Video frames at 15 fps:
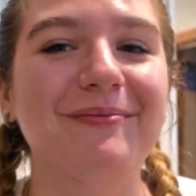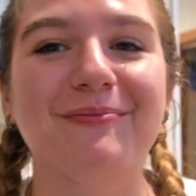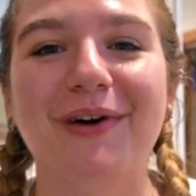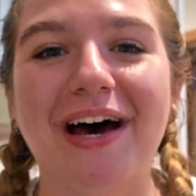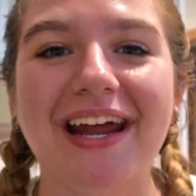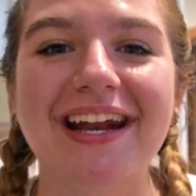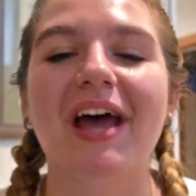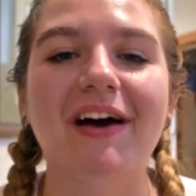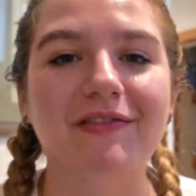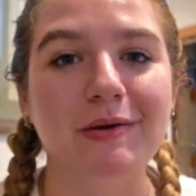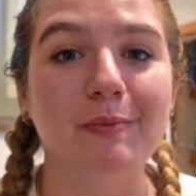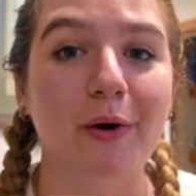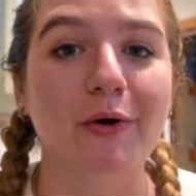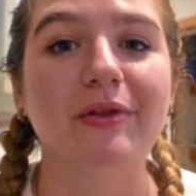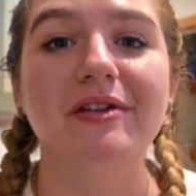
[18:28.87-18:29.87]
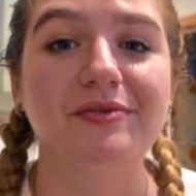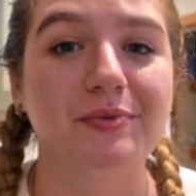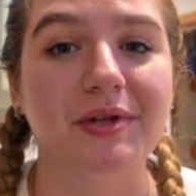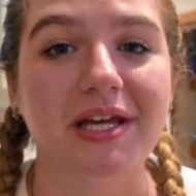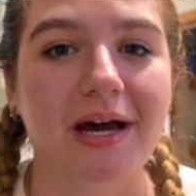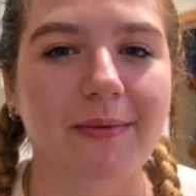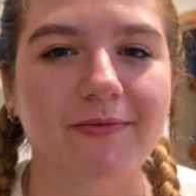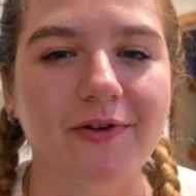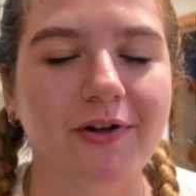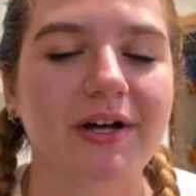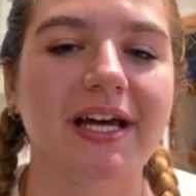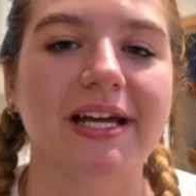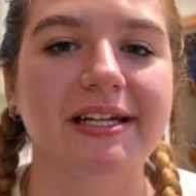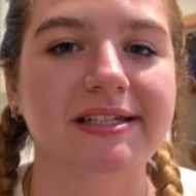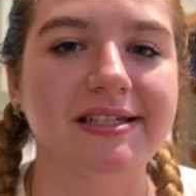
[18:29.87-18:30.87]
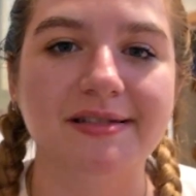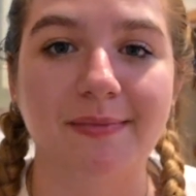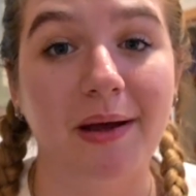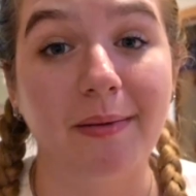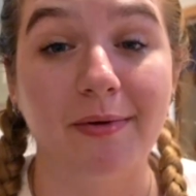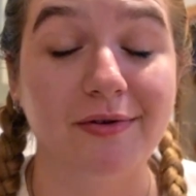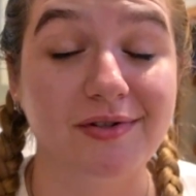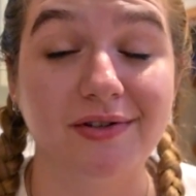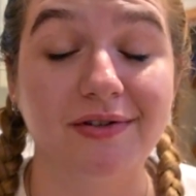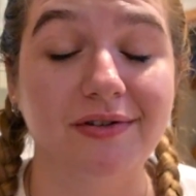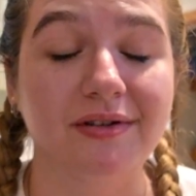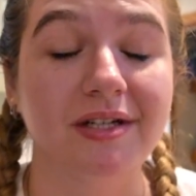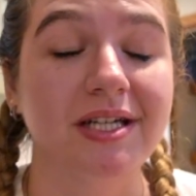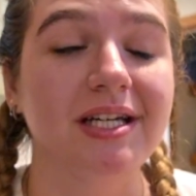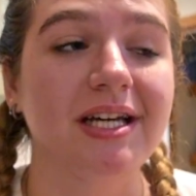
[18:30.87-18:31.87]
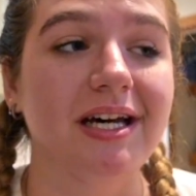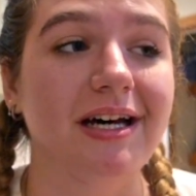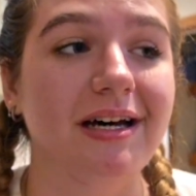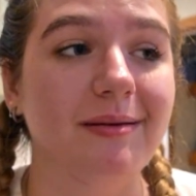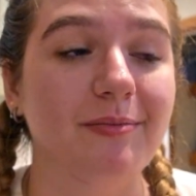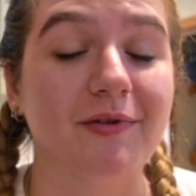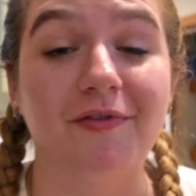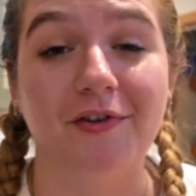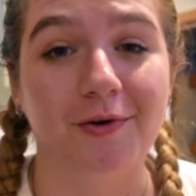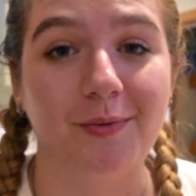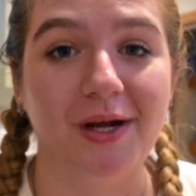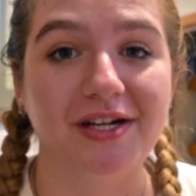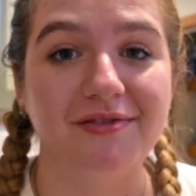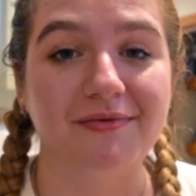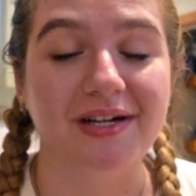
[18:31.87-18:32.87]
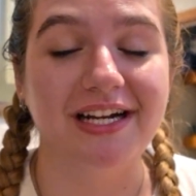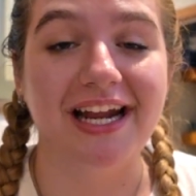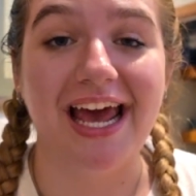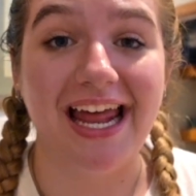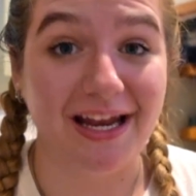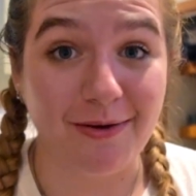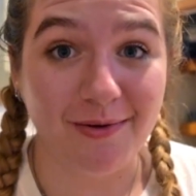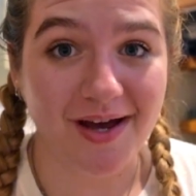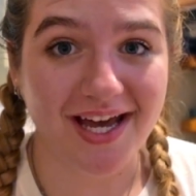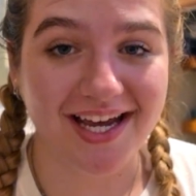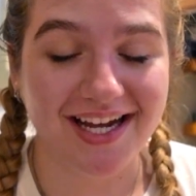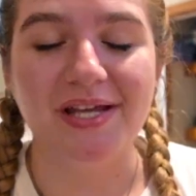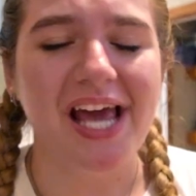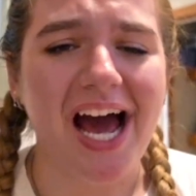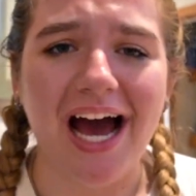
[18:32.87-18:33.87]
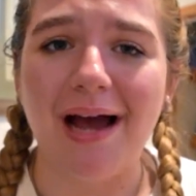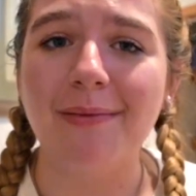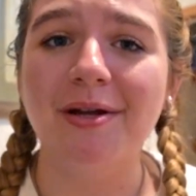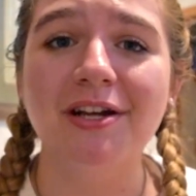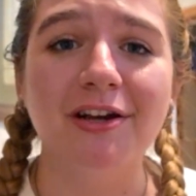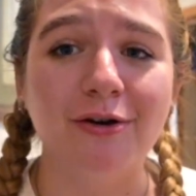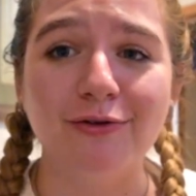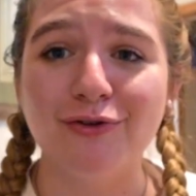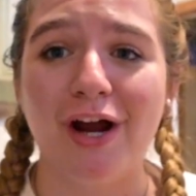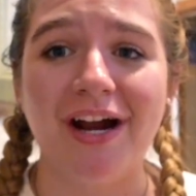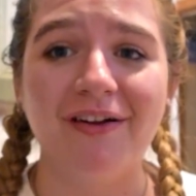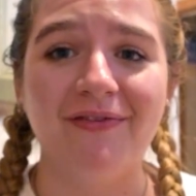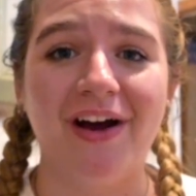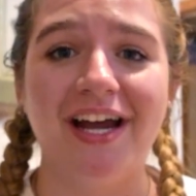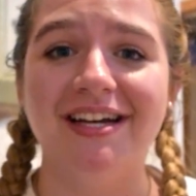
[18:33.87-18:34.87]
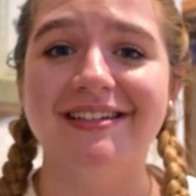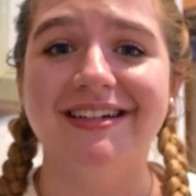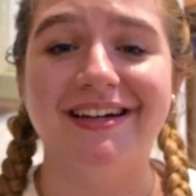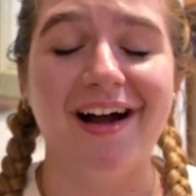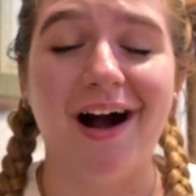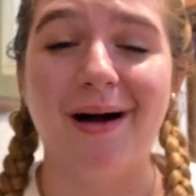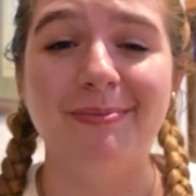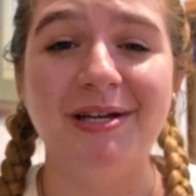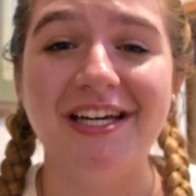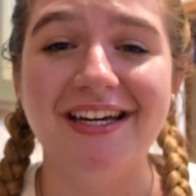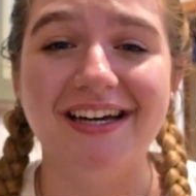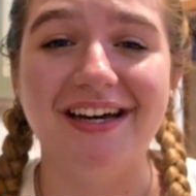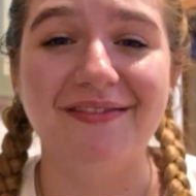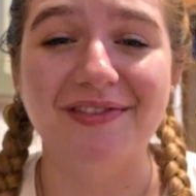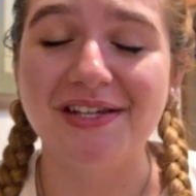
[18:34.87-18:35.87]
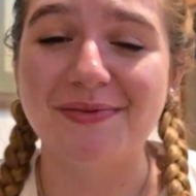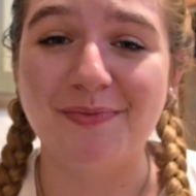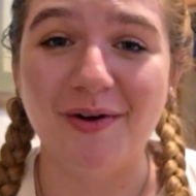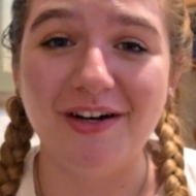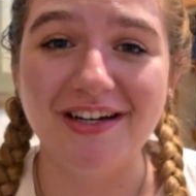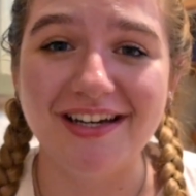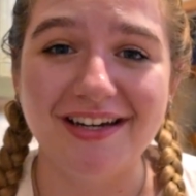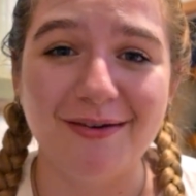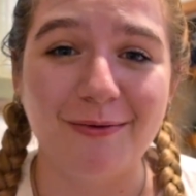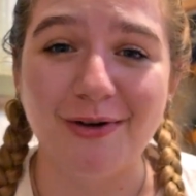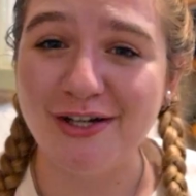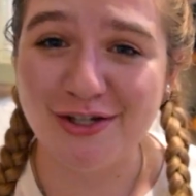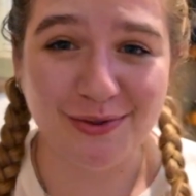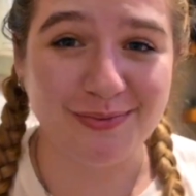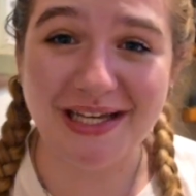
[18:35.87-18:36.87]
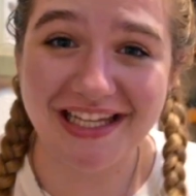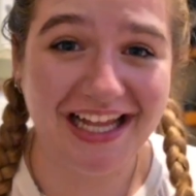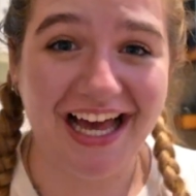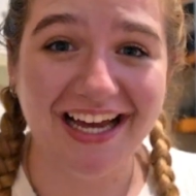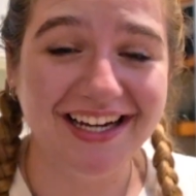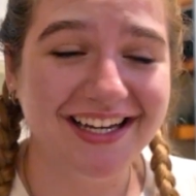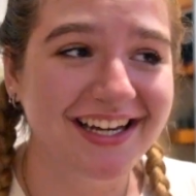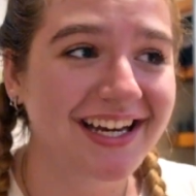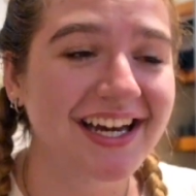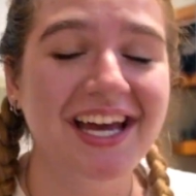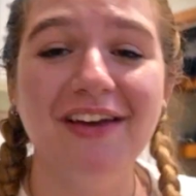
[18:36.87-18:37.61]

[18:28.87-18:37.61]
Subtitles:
But having both is really helpful and is my personal preferred way to read anyway. But yeah, I'm gonna go try to find a copy of this book. Wish me luck.